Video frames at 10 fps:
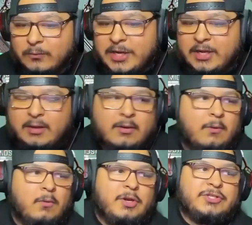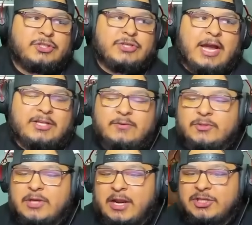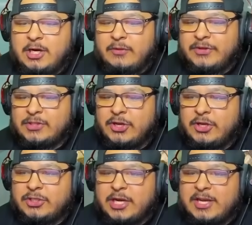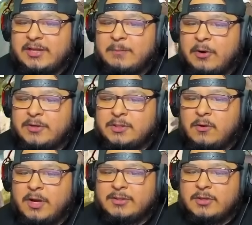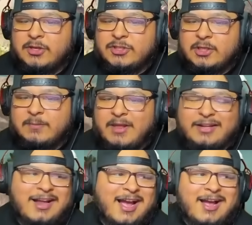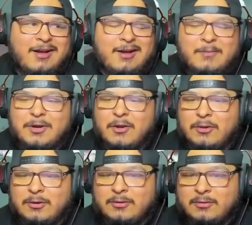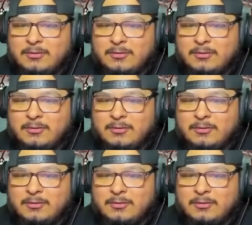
Reek, what is your strat strategy on this? Are you going to try to get the bonus coins, or are you just going to be like, nah, nope. I'm going to go loot?